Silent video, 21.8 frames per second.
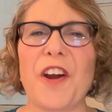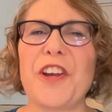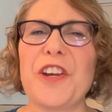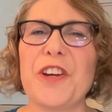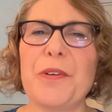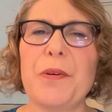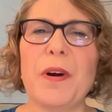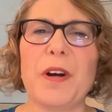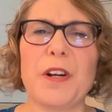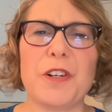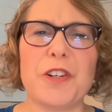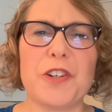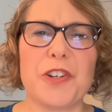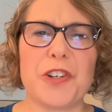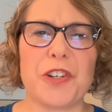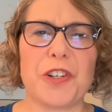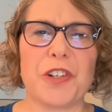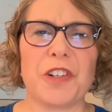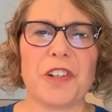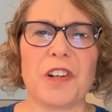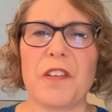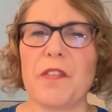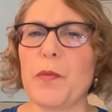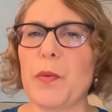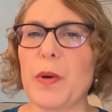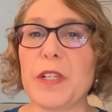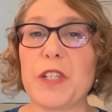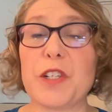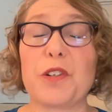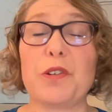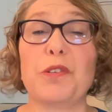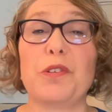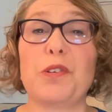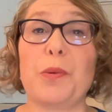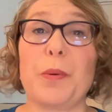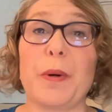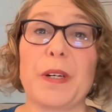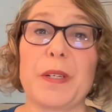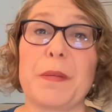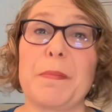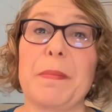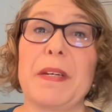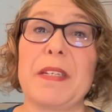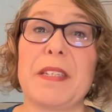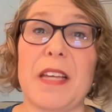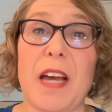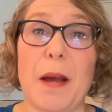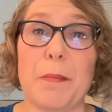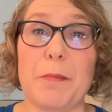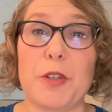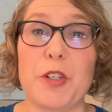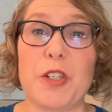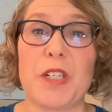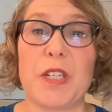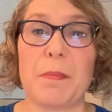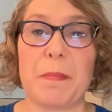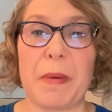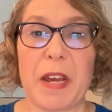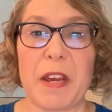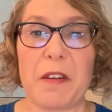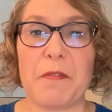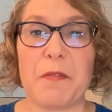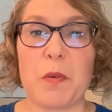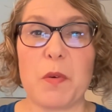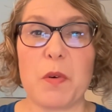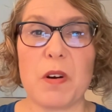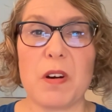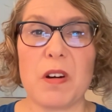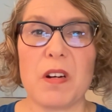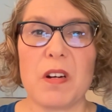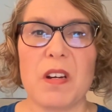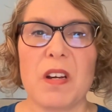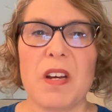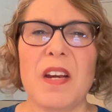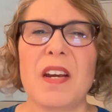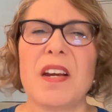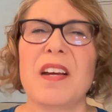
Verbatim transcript: Are you unsure of which Google Workspace option to pay for?